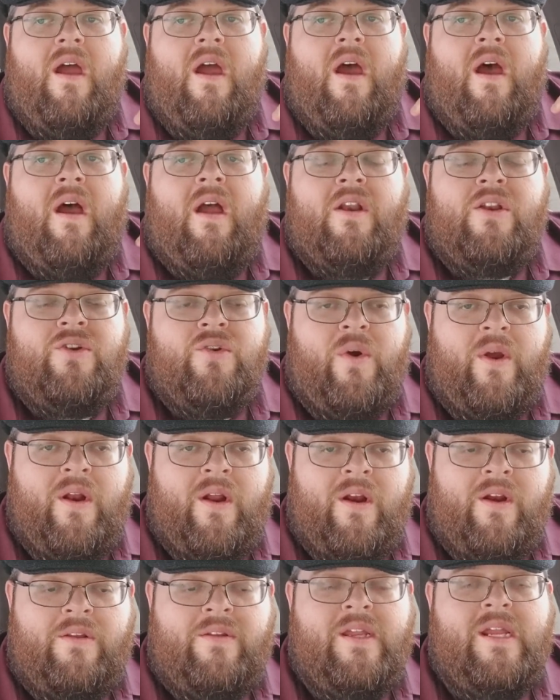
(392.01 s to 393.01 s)
Uh, join
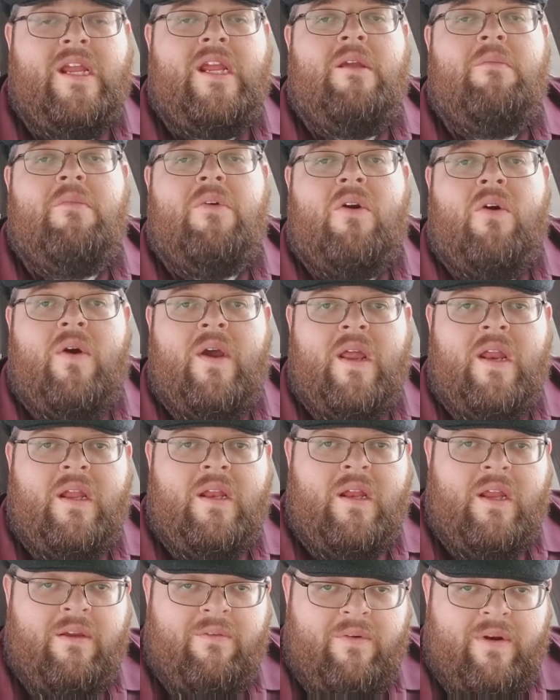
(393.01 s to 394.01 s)
our team. Go ahead
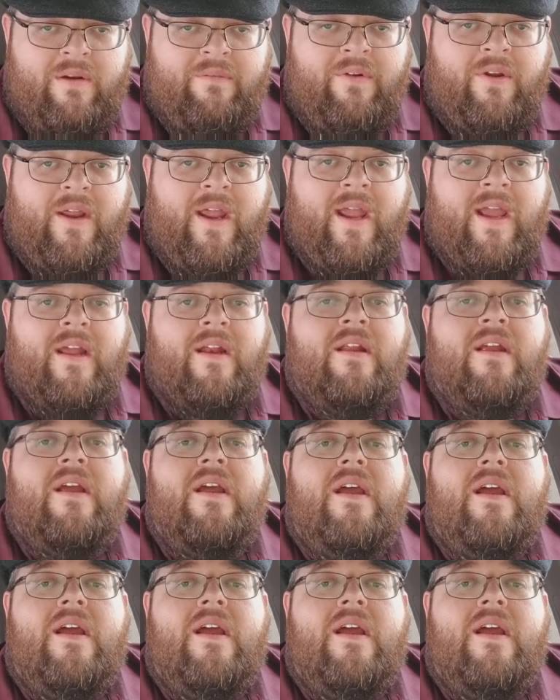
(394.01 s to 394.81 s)
and give whatever you can.